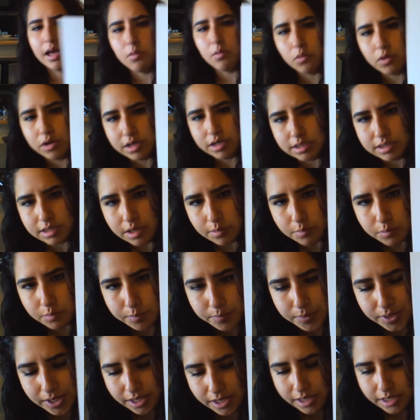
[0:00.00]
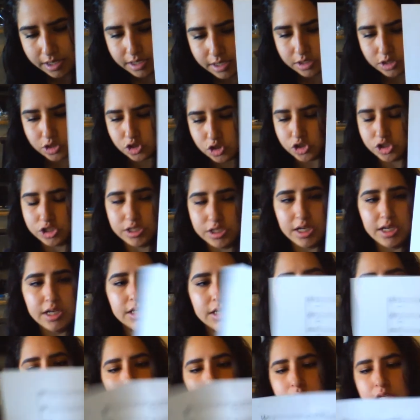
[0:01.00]
at what is page
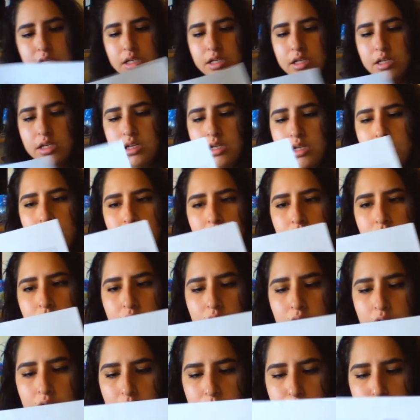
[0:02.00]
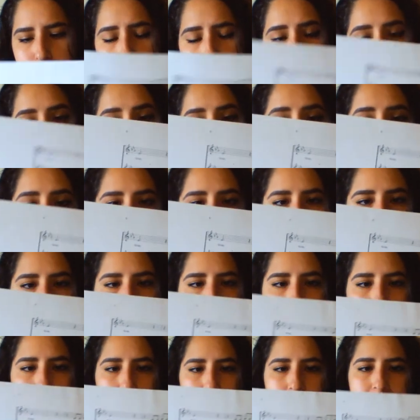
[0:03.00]
6, page number
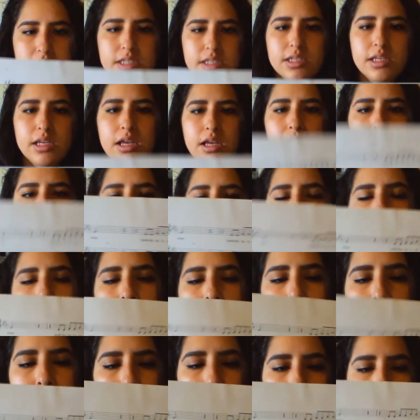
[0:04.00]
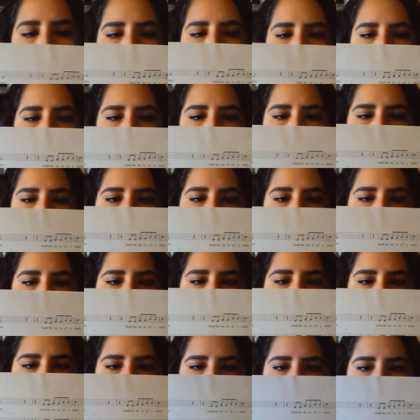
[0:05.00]
6, and I've got
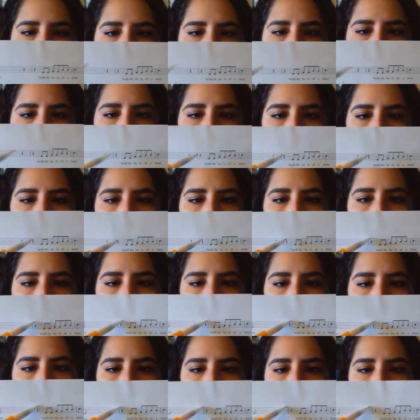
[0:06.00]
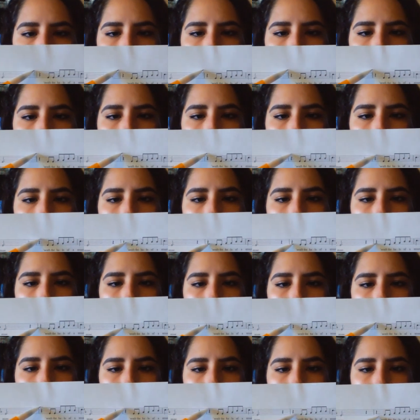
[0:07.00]
here, neath the
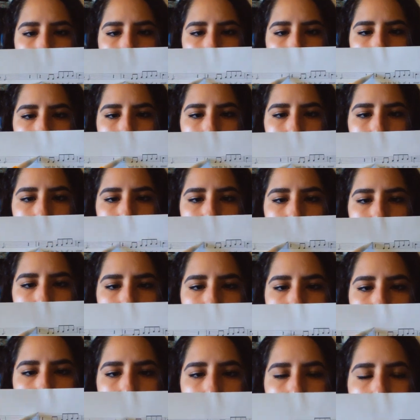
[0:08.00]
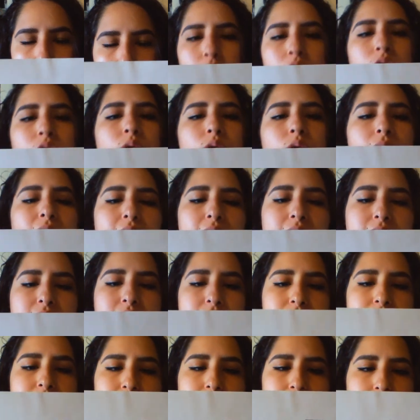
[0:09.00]
halo. That's a quarter
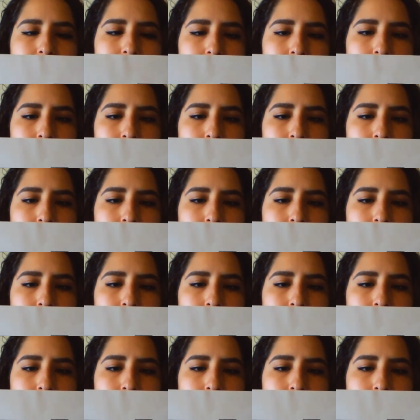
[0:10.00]
rest,